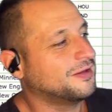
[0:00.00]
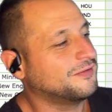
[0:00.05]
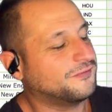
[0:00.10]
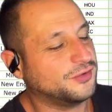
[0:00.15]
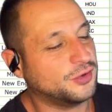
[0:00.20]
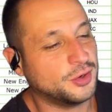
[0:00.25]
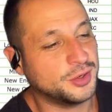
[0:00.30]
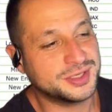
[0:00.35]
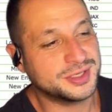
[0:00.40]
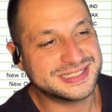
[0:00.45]

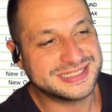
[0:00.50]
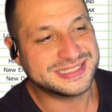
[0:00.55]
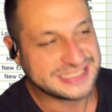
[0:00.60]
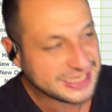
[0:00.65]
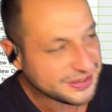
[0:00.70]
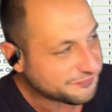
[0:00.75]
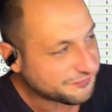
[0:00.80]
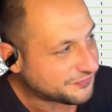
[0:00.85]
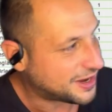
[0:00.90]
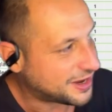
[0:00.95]
For
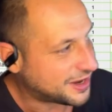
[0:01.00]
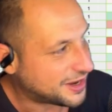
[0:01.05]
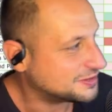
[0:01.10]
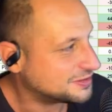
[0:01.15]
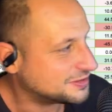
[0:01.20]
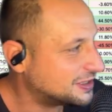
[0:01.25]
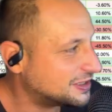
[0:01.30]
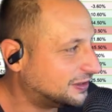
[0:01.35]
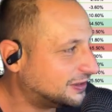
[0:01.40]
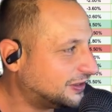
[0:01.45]

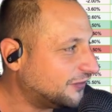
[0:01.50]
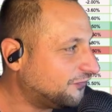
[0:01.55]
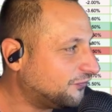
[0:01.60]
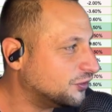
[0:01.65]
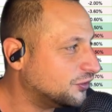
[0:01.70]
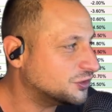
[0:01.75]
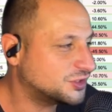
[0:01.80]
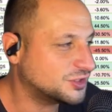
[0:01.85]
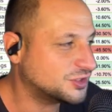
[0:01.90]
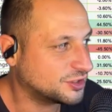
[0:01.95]
defense, the
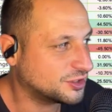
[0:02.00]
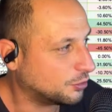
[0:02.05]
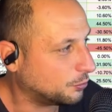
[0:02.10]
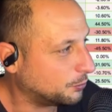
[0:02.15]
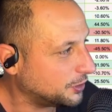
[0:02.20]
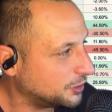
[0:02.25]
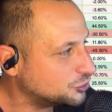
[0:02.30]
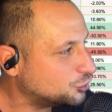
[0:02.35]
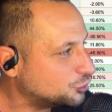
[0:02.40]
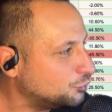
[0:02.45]
difference is going to
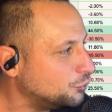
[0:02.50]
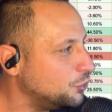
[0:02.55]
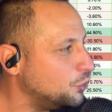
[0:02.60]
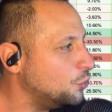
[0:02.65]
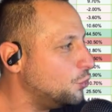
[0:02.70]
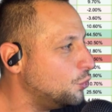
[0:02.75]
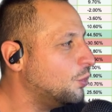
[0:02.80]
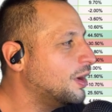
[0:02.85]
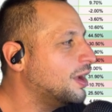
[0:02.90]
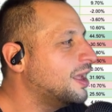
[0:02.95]
ring
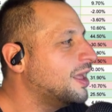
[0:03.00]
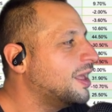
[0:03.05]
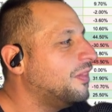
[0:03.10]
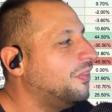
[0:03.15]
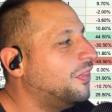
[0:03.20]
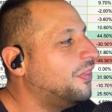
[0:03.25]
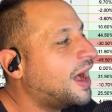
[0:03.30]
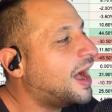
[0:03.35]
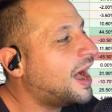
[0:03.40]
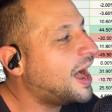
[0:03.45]
true.
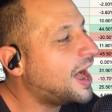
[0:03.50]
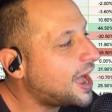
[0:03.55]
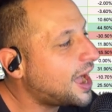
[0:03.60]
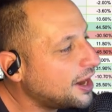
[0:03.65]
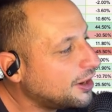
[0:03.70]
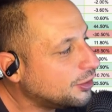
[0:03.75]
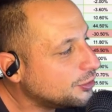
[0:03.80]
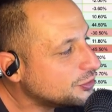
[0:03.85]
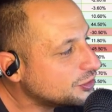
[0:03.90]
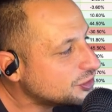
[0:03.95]
The
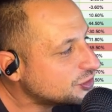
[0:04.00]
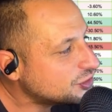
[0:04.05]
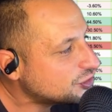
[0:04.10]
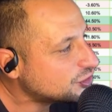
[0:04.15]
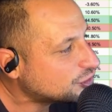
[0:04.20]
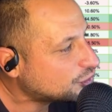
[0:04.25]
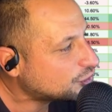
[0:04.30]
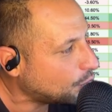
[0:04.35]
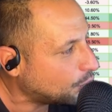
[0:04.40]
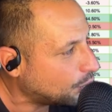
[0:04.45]
higher the
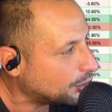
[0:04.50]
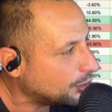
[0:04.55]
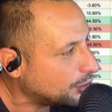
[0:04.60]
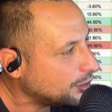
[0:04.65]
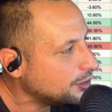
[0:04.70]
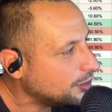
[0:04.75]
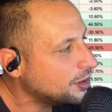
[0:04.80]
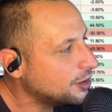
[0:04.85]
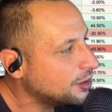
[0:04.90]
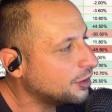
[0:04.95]

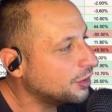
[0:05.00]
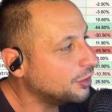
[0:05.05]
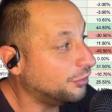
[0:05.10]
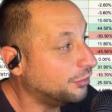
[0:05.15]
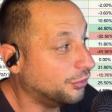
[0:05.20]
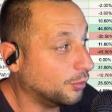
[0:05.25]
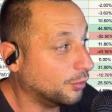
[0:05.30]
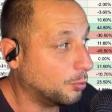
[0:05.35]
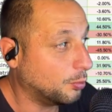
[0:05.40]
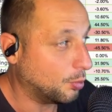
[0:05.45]
score,
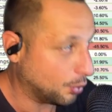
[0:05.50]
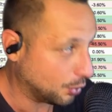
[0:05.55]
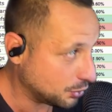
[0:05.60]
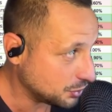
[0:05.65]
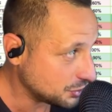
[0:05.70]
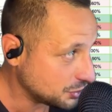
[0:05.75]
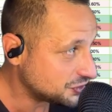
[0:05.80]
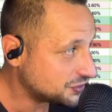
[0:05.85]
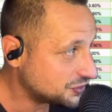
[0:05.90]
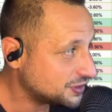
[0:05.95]
the
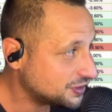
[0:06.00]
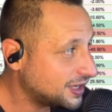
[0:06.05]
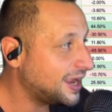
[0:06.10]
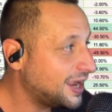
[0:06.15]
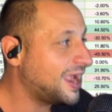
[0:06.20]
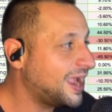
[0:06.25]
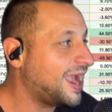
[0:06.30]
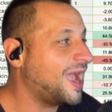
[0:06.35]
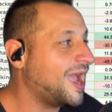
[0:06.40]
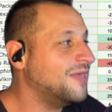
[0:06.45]
worse.
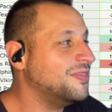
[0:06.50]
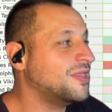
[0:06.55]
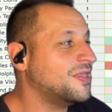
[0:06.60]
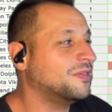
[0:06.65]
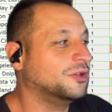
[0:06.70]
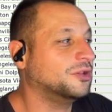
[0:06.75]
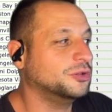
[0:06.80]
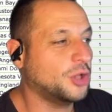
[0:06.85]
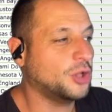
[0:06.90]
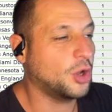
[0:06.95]
And
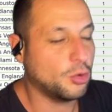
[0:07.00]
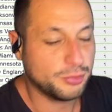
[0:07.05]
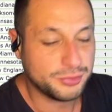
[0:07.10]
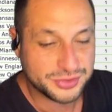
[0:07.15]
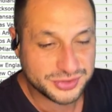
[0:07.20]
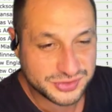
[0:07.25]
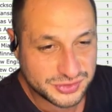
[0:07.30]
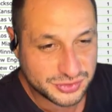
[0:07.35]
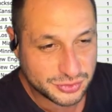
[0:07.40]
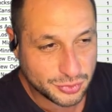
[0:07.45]
then the
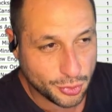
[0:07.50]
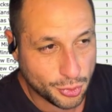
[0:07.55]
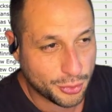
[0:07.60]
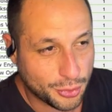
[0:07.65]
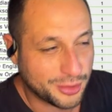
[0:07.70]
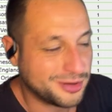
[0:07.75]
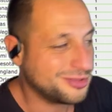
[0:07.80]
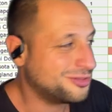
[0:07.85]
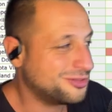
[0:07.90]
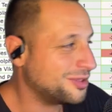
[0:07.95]
lower the
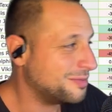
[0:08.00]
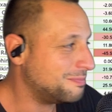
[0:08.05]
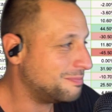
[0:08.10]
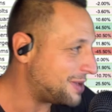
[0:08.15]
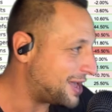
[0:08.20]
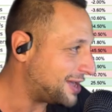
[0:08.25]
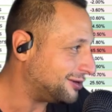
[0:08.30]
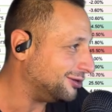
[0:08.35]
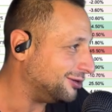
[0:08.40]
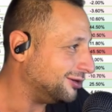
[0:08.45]
score, the
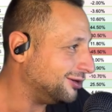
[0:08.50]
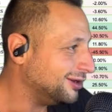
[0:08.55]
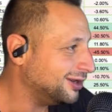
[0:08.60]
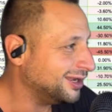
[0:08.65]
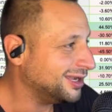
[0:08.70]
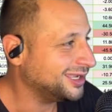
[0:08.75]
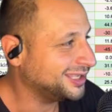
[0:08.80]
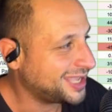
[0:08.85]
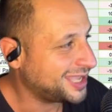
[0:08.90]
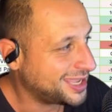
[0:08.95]
better.
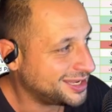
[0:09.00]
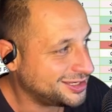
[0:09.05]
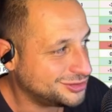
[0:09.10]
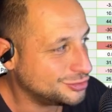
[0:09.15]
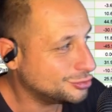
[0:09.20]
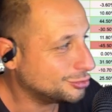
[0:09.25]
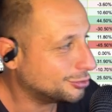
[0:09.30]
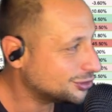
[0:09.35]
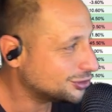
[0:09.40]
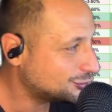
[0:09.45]
Again,
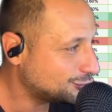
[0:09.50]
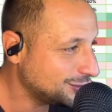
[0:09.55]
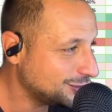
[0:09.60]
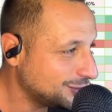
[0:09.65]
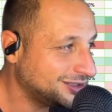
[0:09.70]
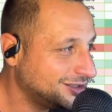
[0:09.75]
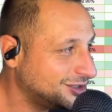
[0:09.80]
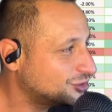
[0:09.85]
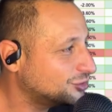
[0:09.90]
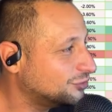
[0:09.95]
due to our
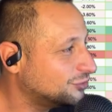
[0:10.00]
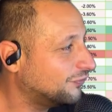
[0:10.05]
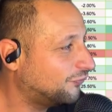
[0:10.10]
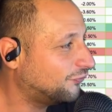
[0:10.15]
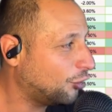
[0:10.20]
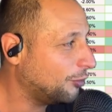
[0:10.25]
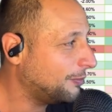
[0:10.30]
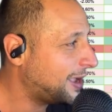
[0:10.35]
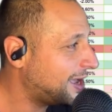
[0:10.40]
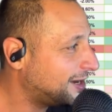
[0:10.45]
sweet conditional
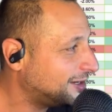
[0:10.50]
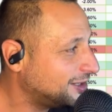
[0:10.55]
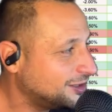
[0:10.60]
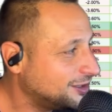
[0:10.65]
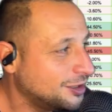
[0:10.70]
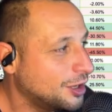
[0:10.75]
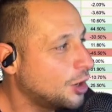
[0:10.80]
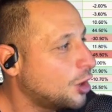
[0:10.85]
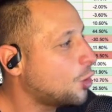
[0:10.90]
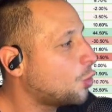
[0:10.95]

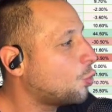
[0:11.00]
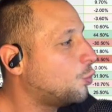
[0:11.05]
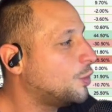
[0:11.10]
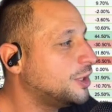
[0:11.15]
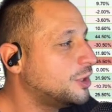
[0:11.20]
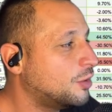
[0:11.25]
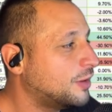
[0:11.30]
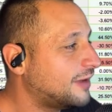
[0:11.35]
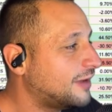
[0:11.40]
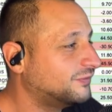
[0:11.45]
formatting,
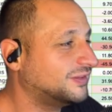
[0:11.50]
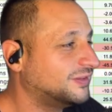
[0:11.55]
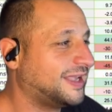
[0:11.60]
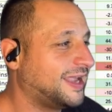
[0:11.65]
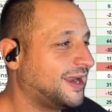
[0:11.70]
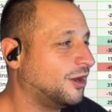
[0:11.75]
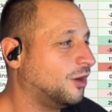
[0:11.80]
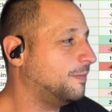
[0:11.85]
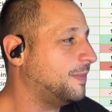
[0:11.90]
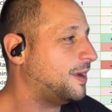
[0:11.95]
we don't have to
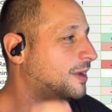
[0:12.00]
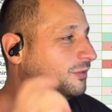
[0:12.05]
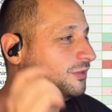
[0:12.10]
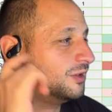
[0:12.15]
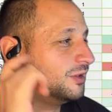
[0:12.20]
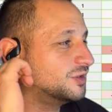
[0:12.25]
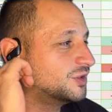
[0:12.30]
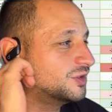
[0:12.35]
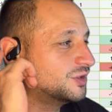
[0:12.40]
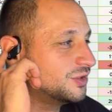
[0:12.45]
care
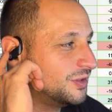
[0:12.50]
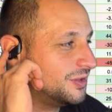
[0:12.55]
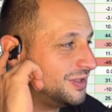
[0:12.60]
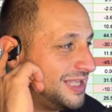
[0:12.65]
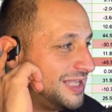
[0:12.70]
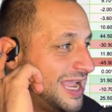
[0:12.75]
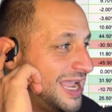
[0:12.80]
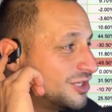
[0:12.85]
about the